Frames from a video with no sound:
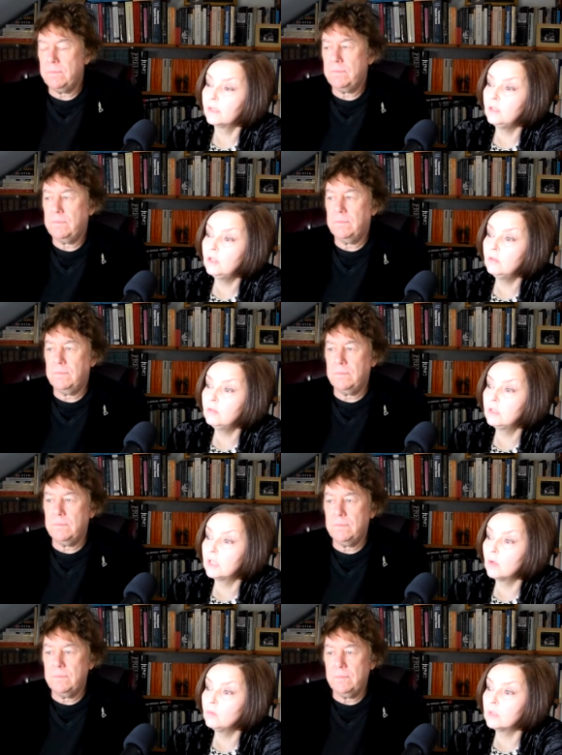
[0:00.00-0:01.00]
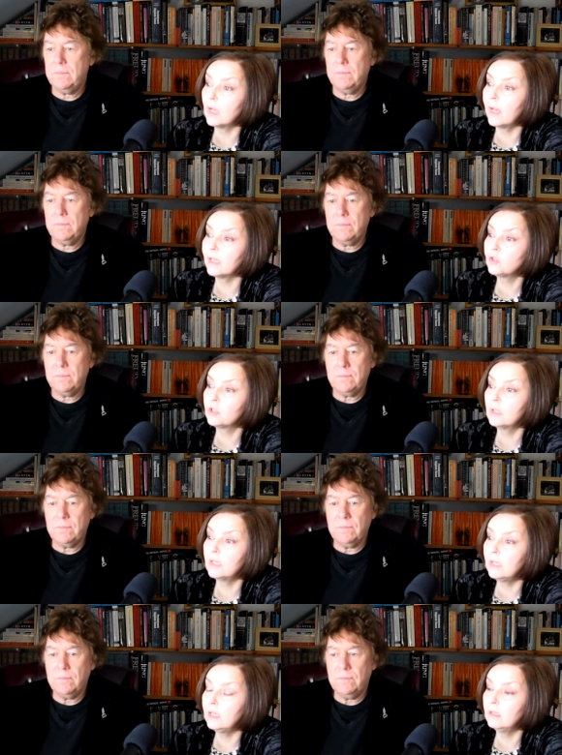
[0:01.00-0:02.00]
Speaker 1: you don't
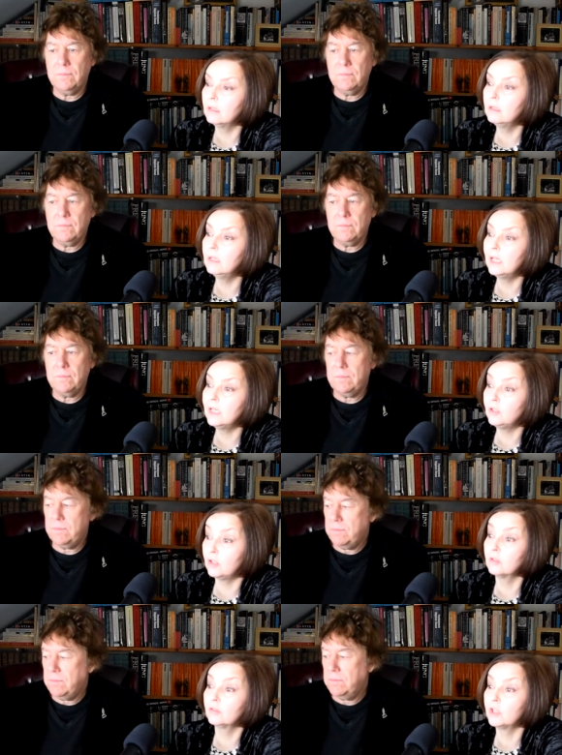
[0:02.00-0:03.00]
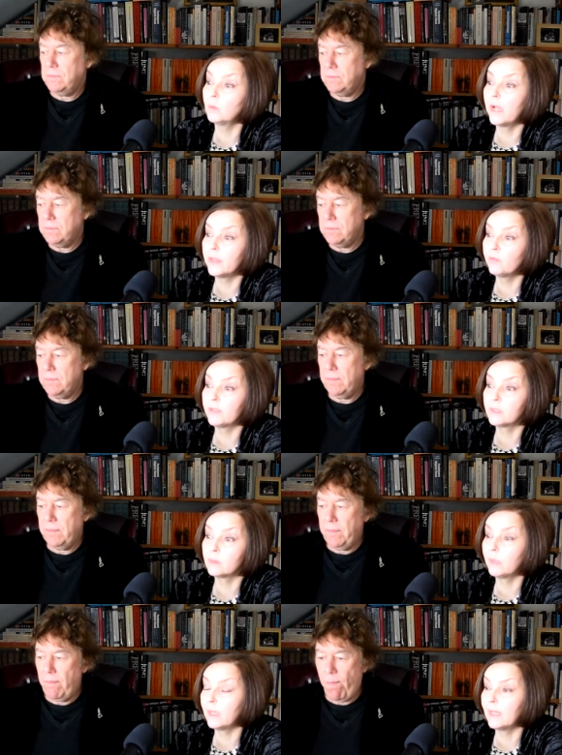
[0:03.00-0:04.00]
actually need Jung to either
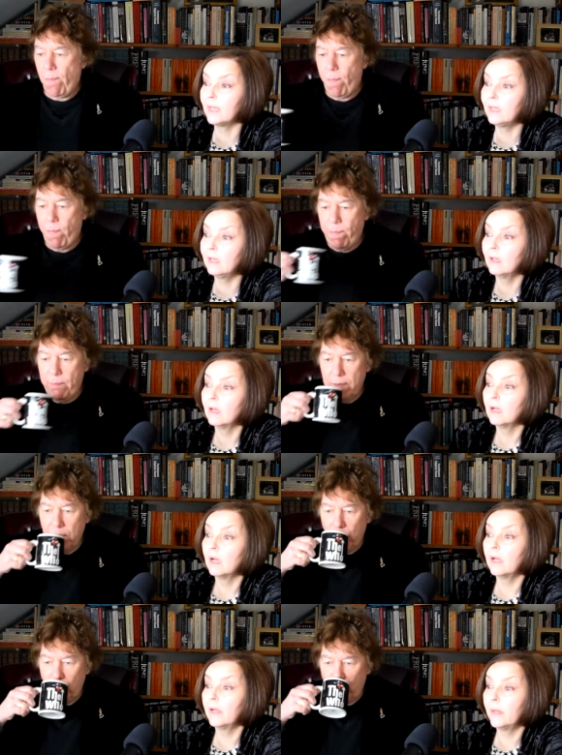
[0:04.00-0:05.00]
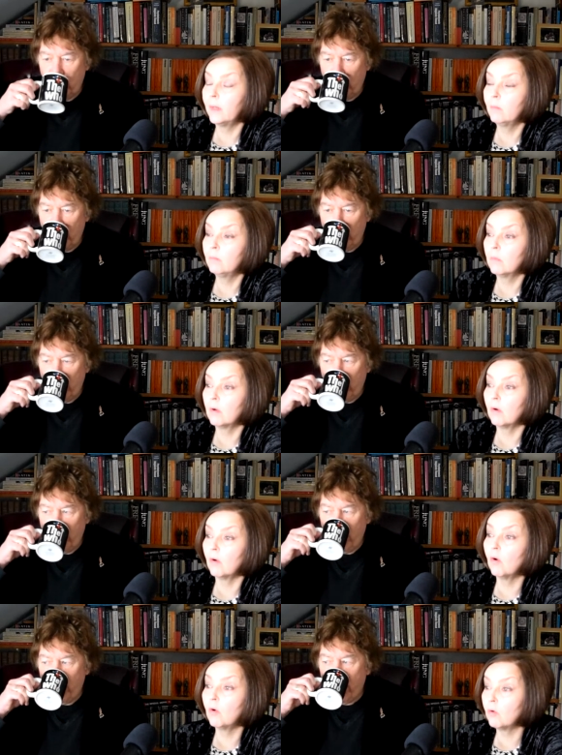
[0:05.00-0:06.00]
explain um,
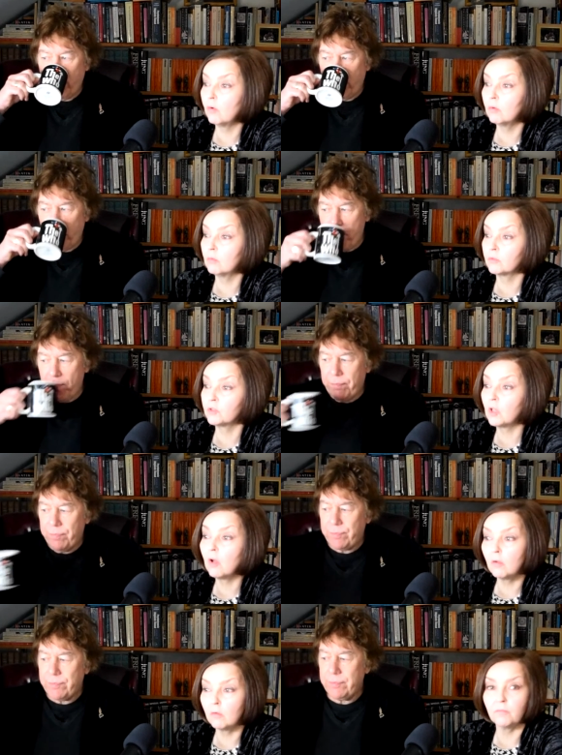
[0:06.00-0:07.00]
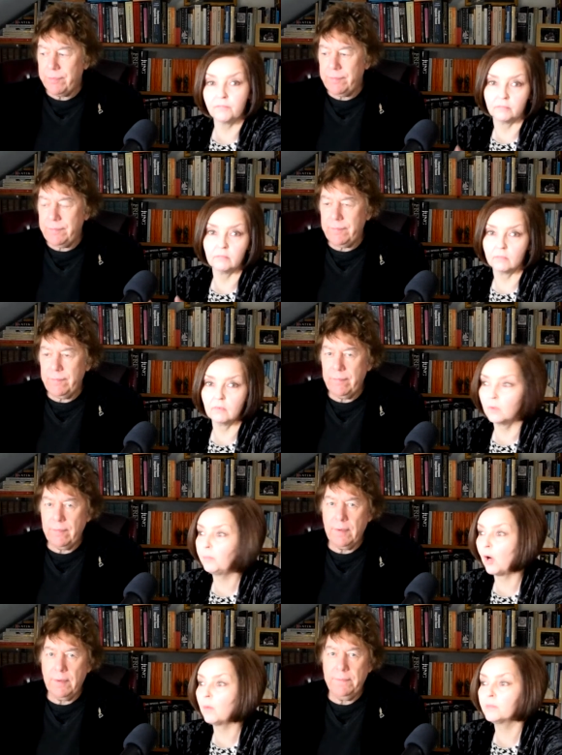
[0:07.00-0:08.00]
or solve the
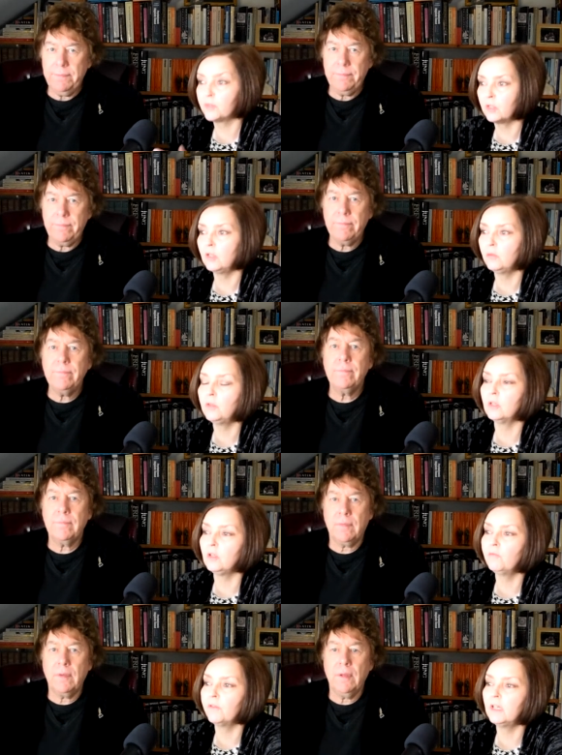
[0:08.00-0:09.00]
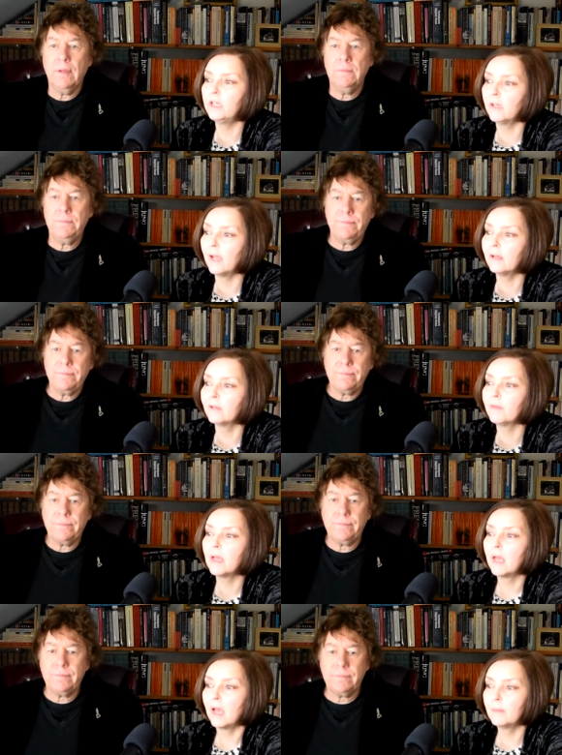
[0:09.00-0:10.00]
problems that you that you feel you have.
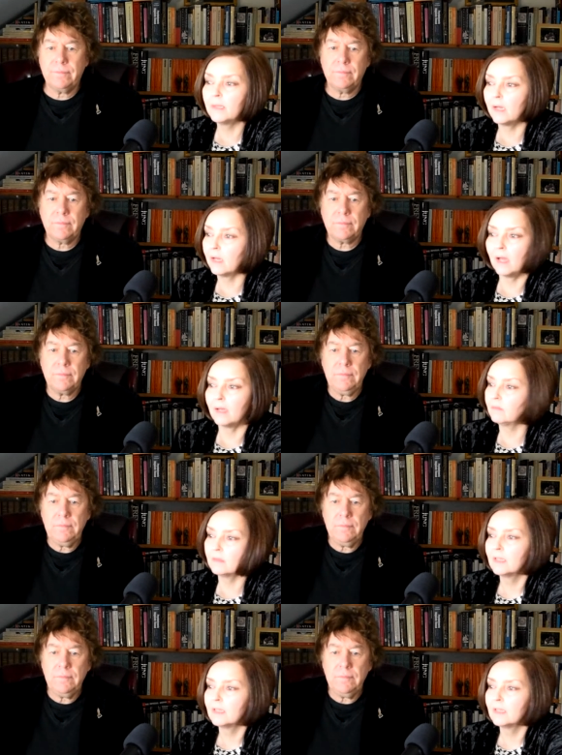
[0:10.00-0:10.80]
I mean, I,